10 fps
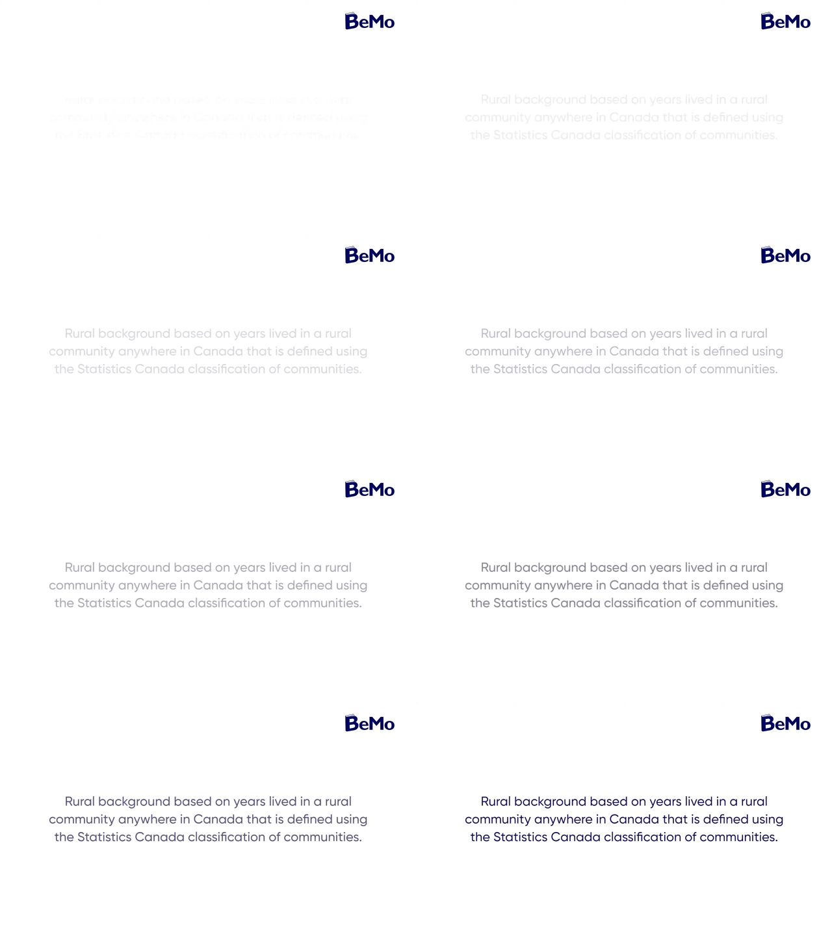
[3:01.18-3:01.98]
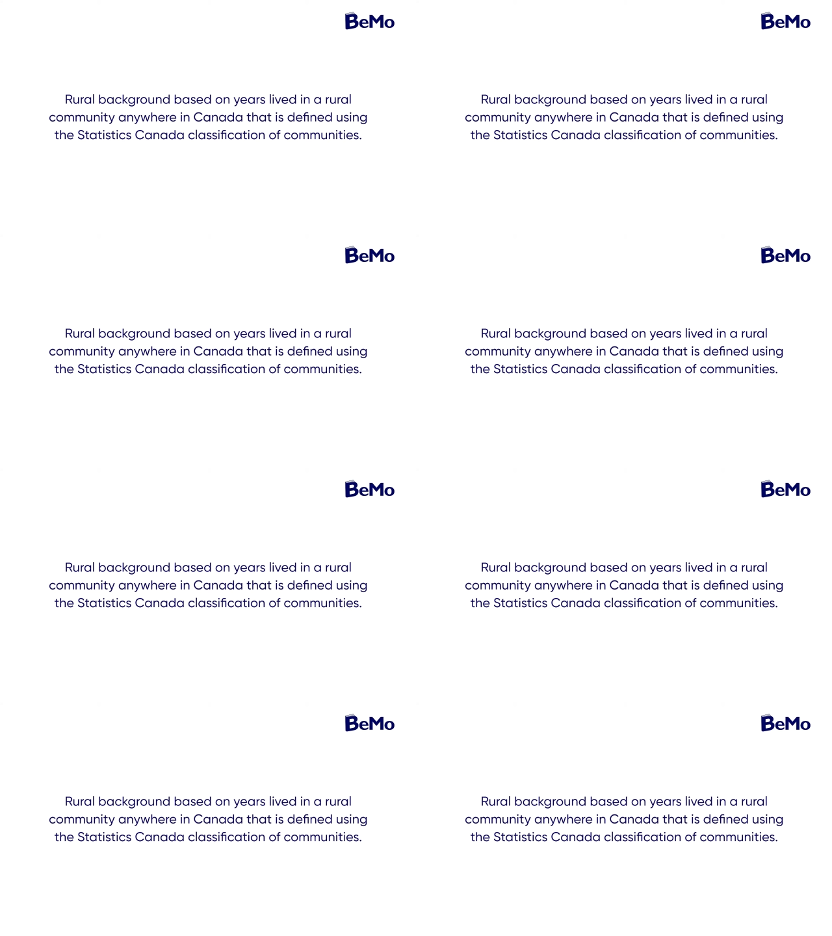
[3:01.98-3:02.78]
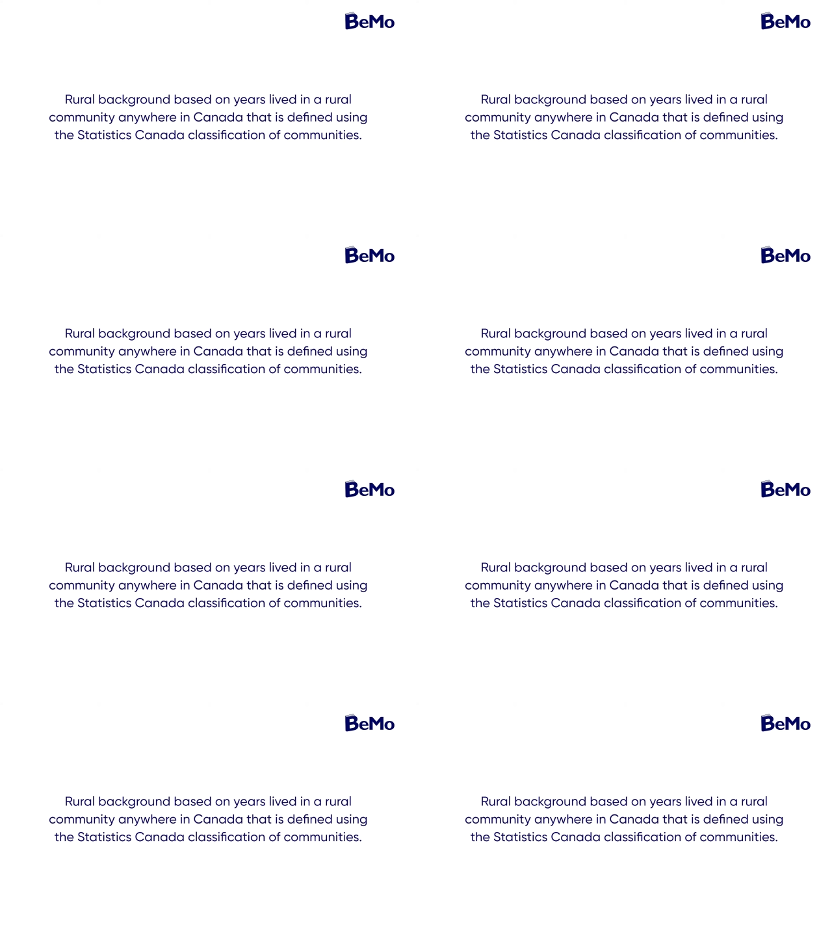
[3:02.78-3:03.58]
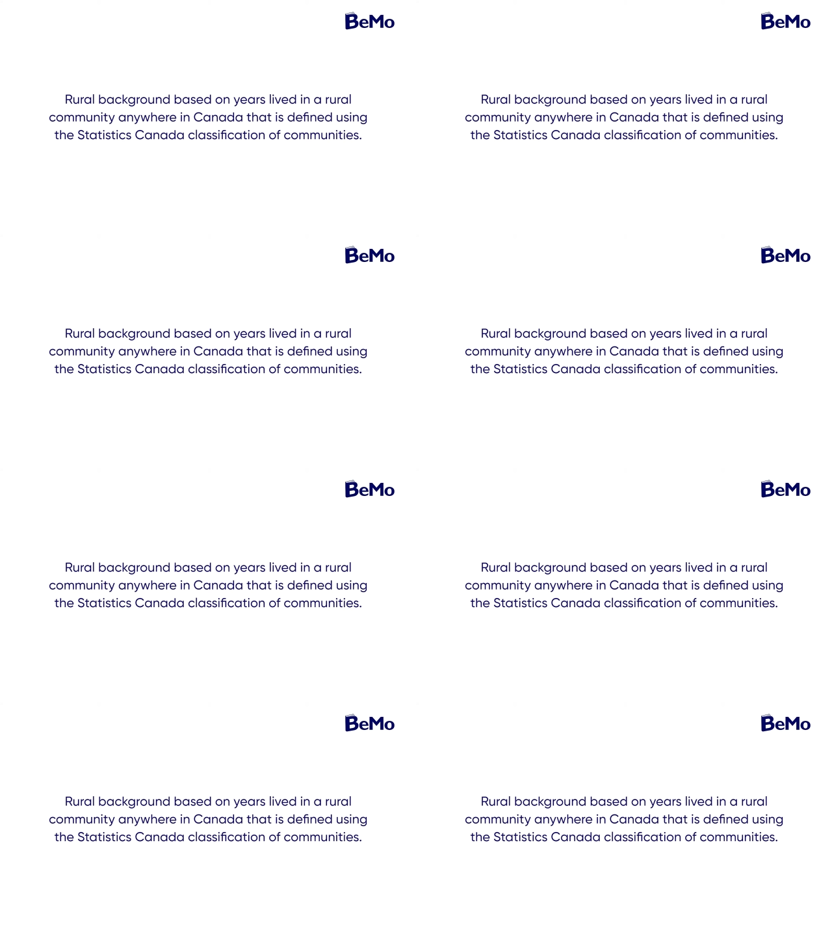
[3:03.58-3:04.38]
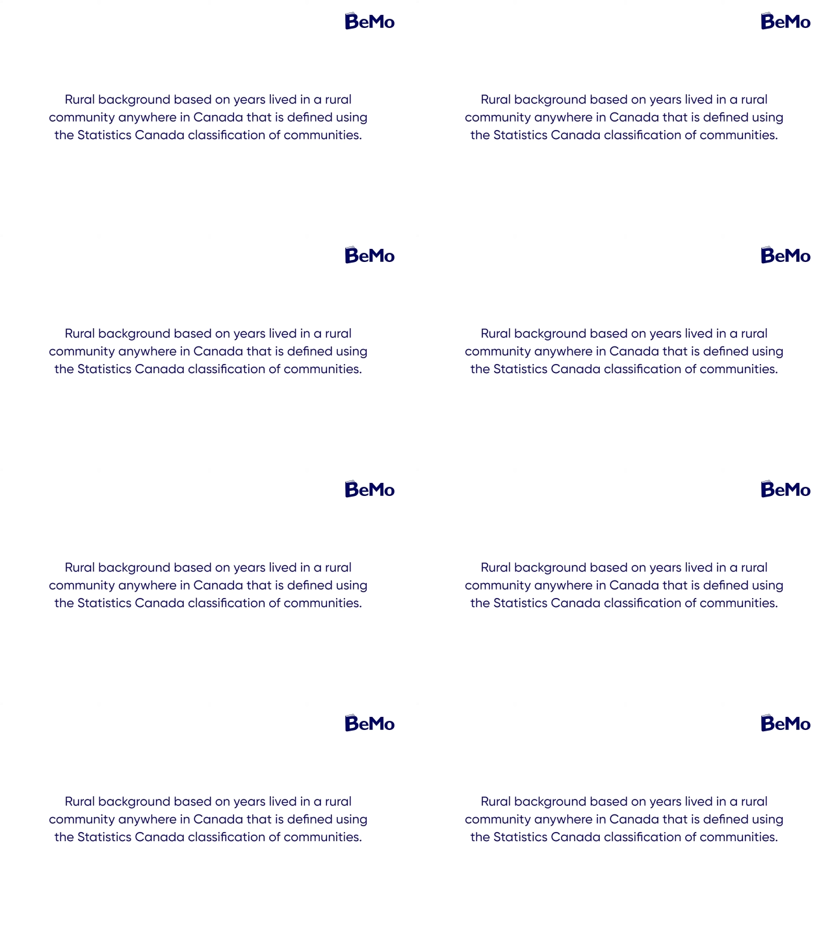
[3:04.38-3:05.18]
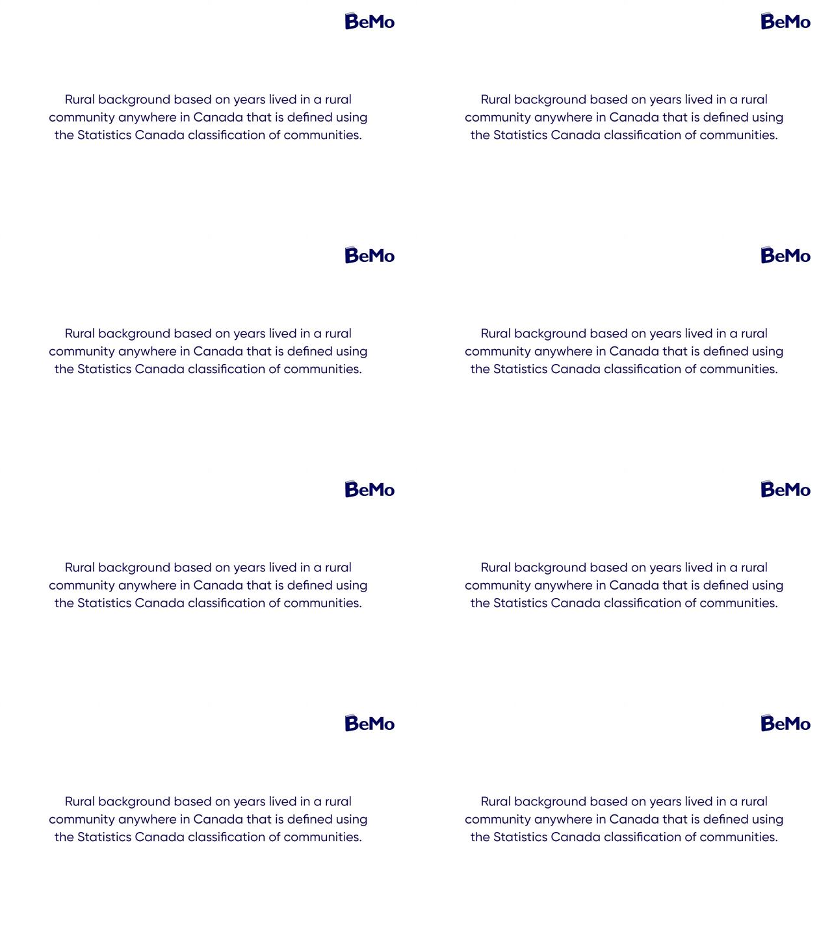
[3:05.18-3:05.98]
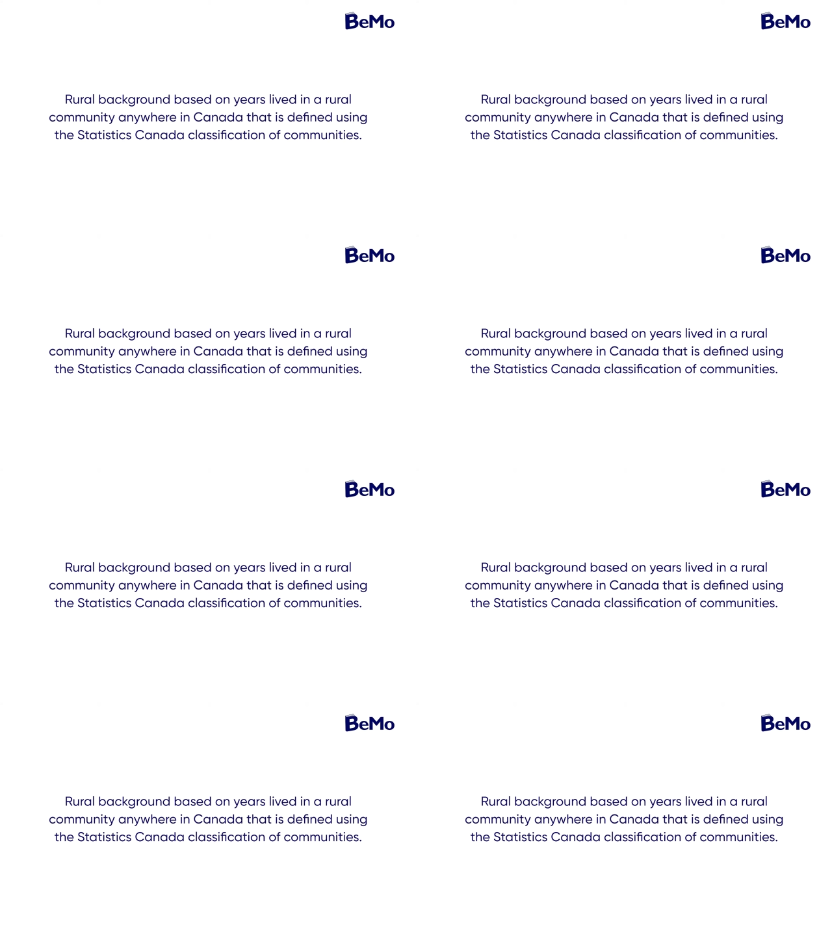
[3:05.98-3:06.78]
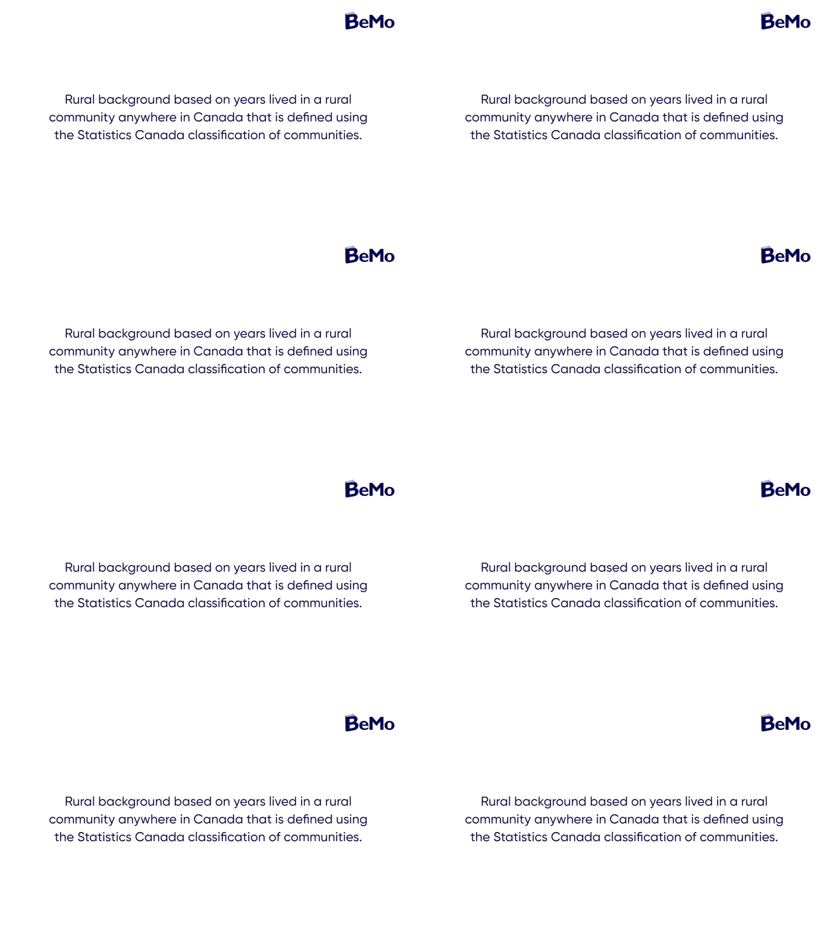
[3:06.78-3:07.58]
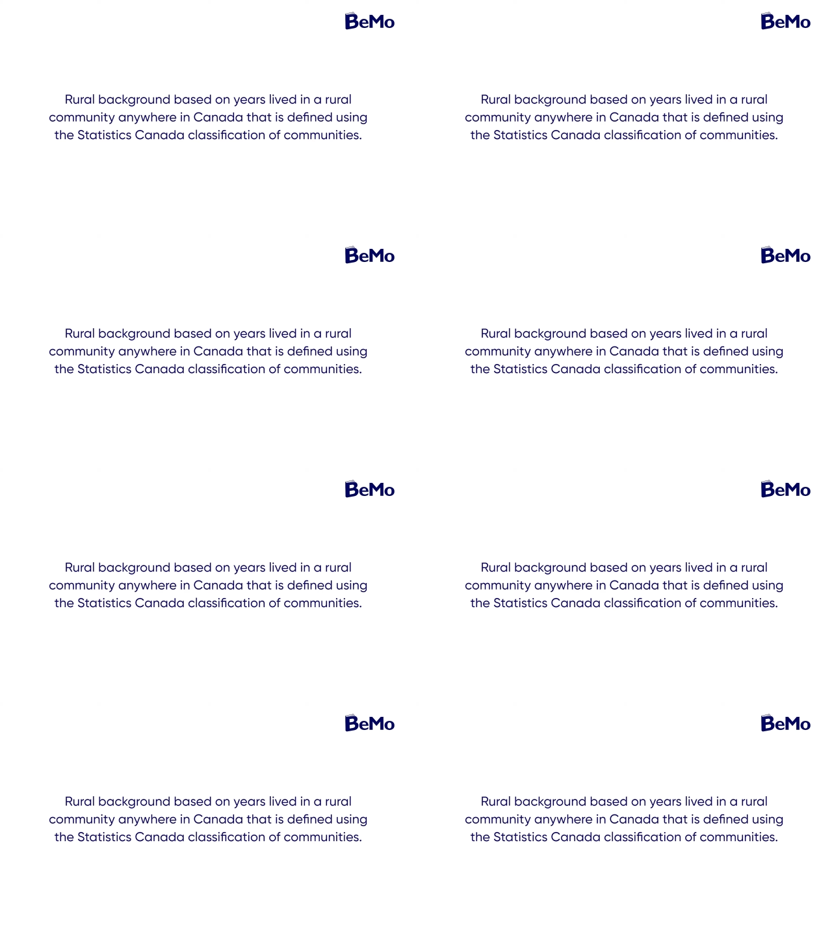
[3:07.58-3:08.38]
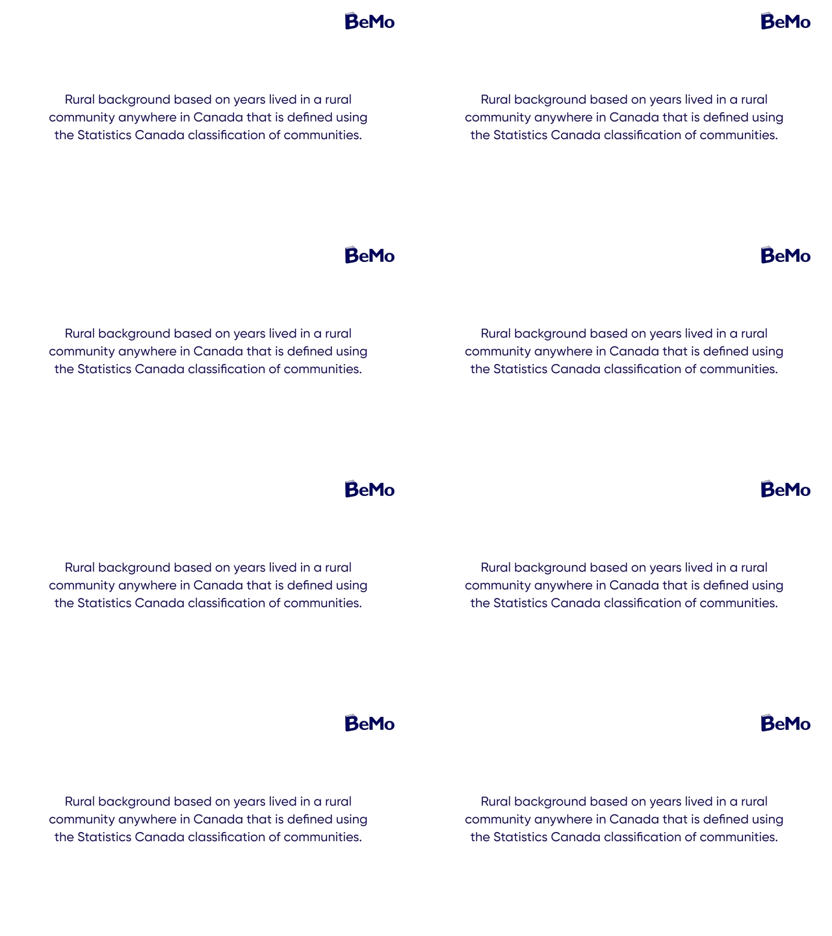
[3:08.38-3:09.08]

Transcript: Nobody's mouth can be seen.